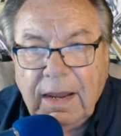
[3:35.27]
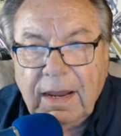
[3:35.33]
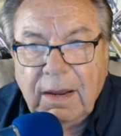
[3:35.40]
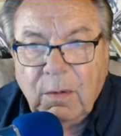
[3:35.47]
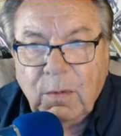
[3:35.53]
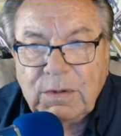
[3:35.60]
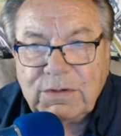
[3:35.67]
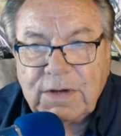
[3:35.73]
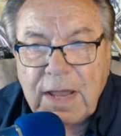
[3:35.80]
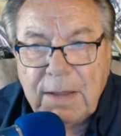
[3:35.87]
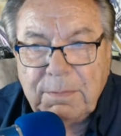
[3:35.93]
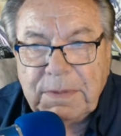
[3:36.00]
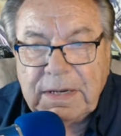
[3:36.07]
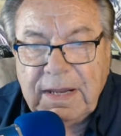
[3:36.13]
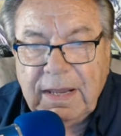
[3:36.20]
which
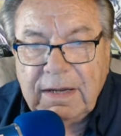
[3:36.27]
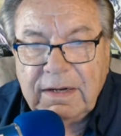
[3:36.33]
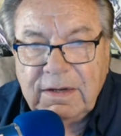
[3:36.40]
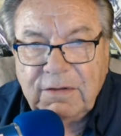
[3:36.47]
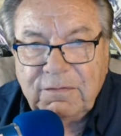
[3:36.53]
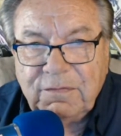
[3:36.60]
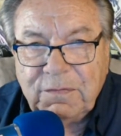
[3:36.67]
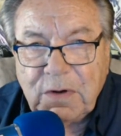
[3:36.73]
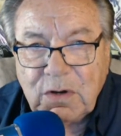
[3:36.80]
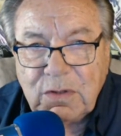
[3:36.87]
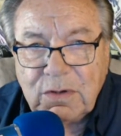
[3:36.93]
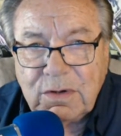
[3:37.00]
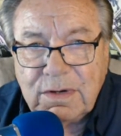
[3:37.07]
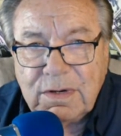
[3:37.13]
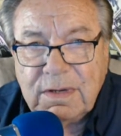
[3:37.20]
complicated it
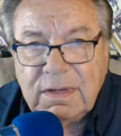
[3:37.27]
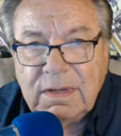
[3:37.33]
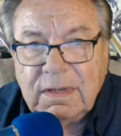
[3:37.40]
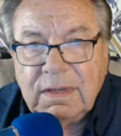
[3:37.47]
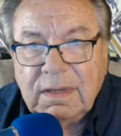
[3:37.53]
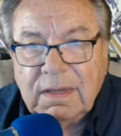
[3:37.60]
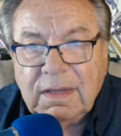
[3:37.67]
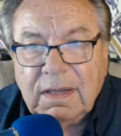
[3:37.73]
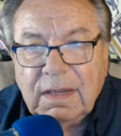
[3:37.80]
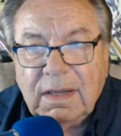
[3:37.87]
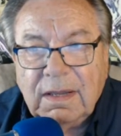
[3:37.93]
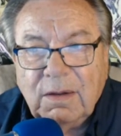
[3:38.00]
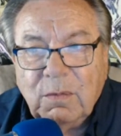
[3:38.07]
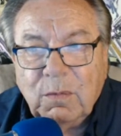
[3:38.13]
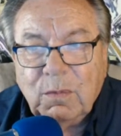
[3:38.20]
further,
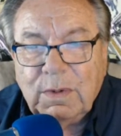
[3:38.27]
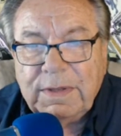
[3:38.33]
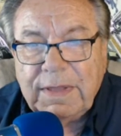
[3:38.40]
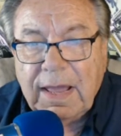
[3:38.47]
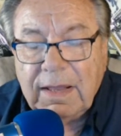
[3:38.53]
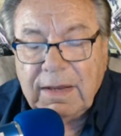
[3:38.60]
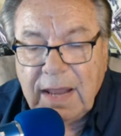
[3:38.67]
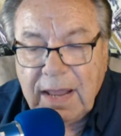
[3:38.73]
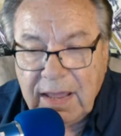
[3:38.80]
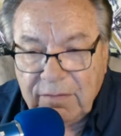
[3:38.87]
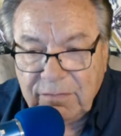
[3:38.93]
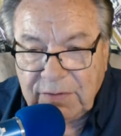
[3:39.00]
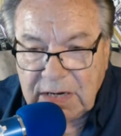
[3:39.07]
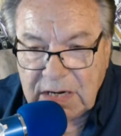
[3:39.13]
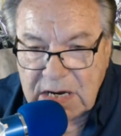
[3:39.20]
without
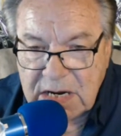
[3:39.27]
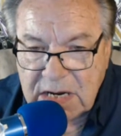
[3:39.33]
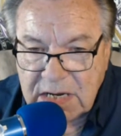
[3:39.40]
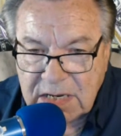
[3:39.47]
having